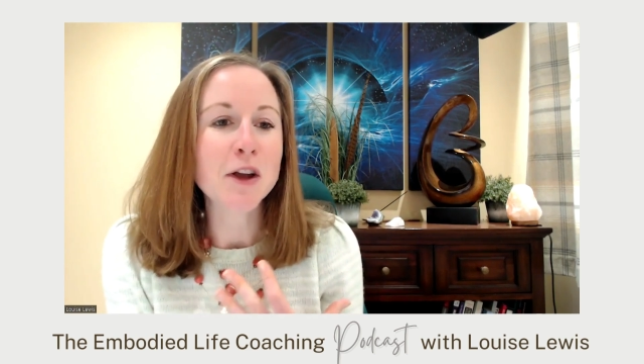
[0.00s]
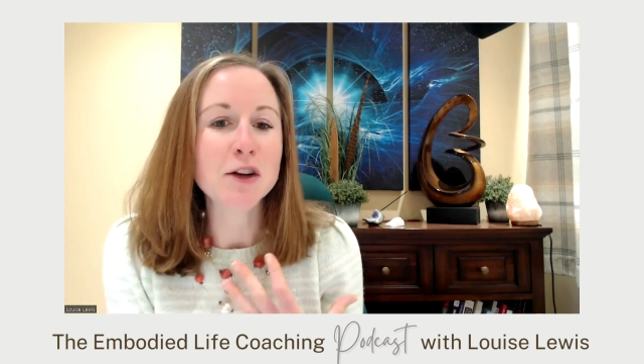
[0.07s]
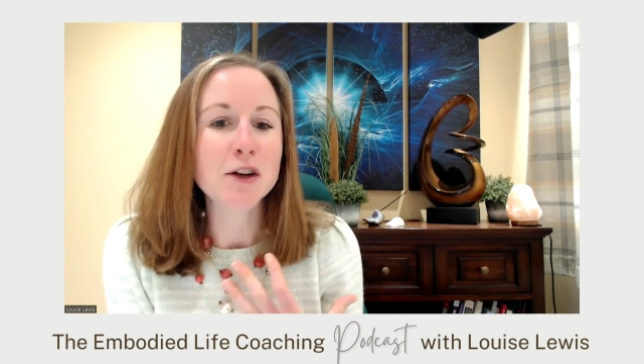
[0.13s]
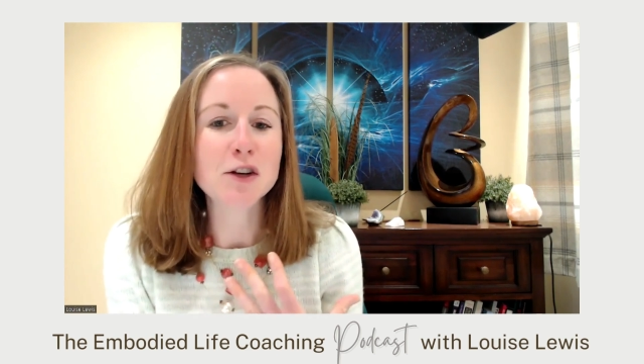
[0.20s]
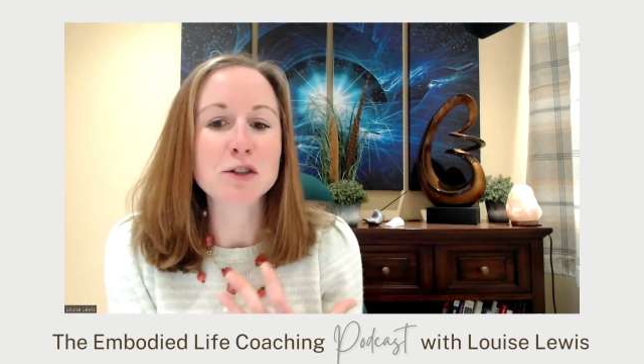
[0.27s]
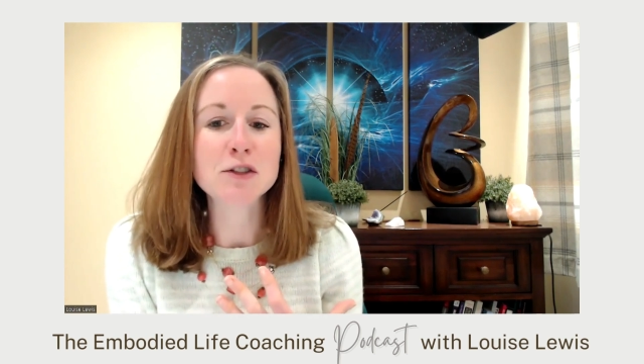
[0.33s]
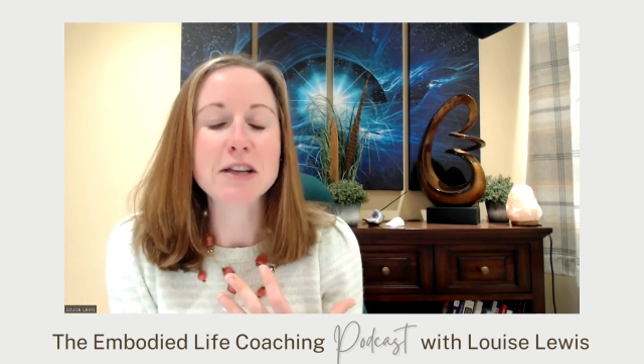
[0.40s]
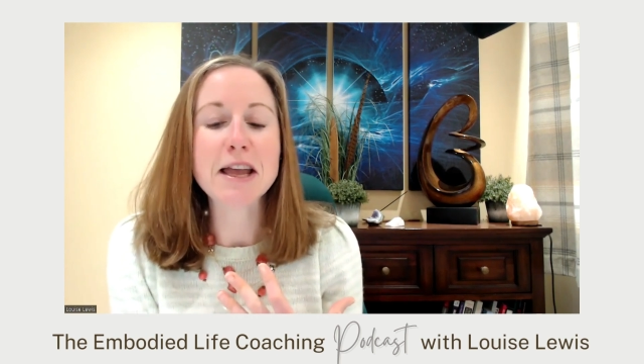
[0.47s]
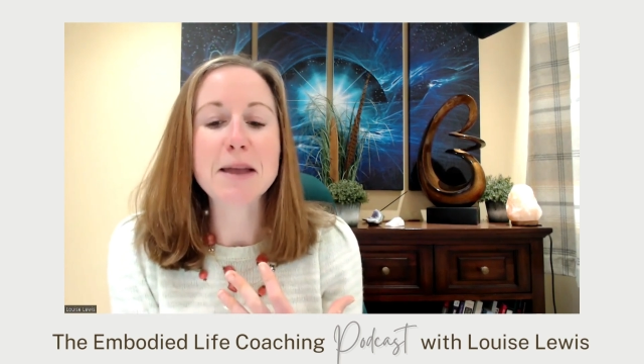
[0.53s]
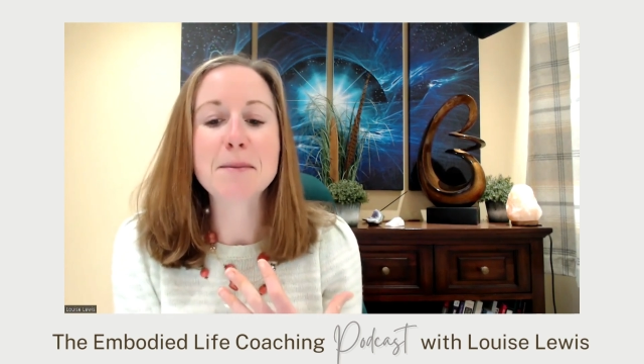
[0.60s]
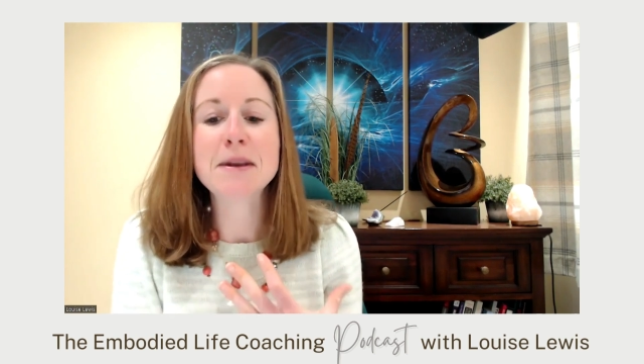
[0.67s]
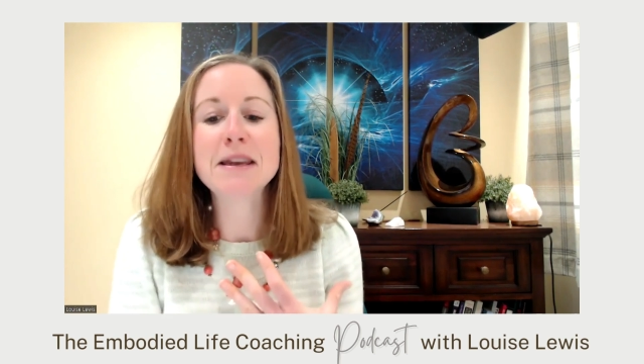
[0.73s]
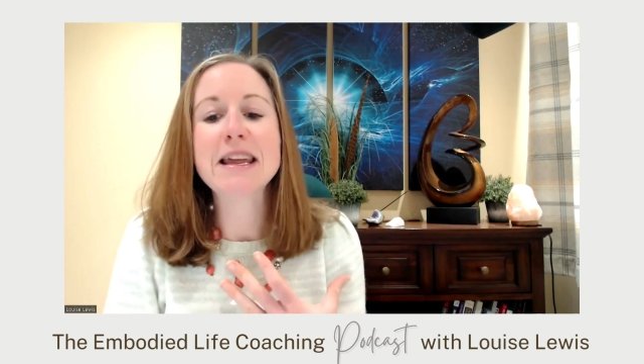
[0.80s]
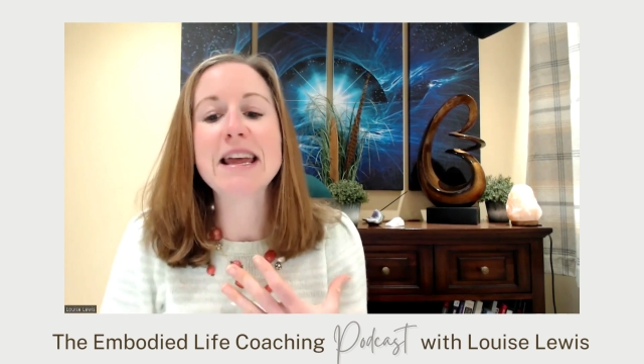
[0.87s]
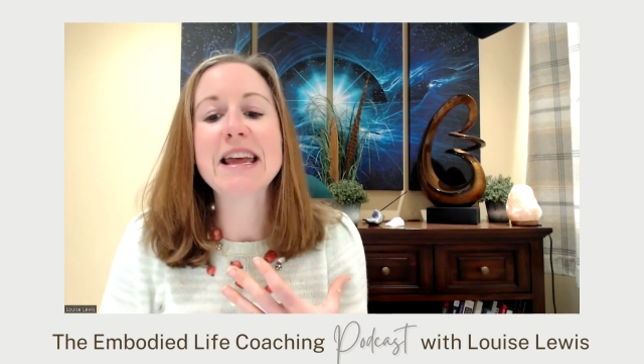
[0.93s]
and
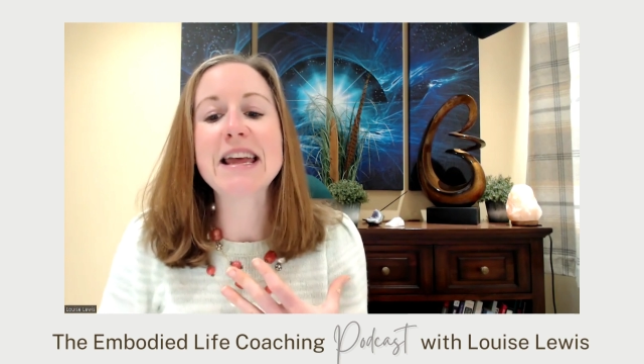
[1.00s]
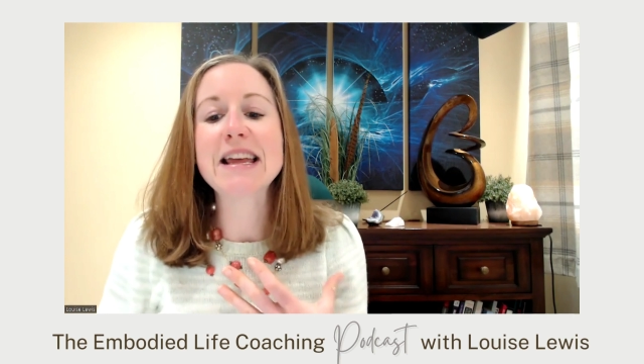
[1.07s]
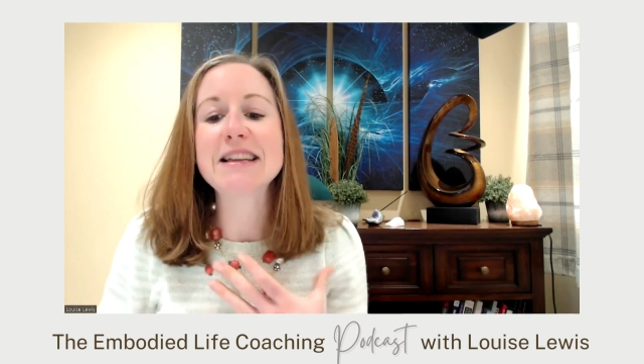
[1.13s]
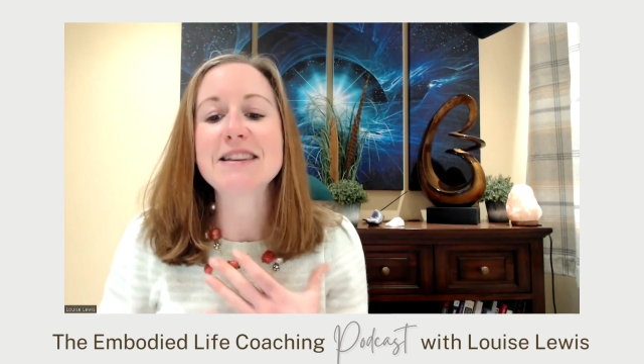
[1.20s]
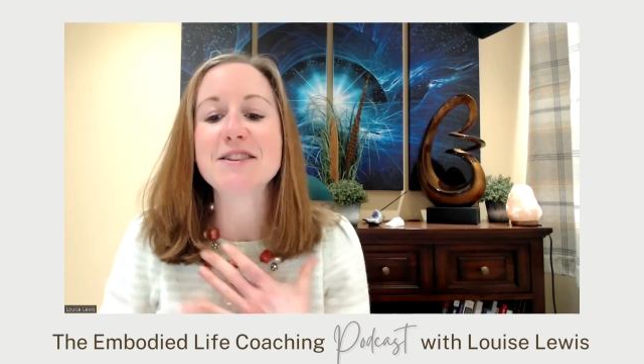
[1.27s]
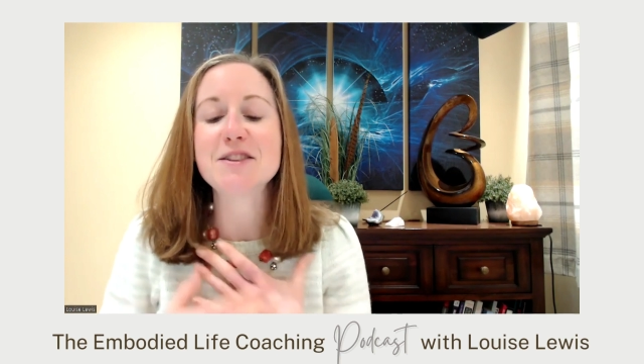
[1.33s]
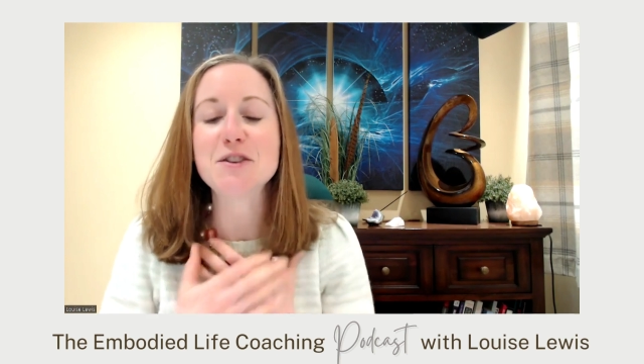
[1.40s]
containment is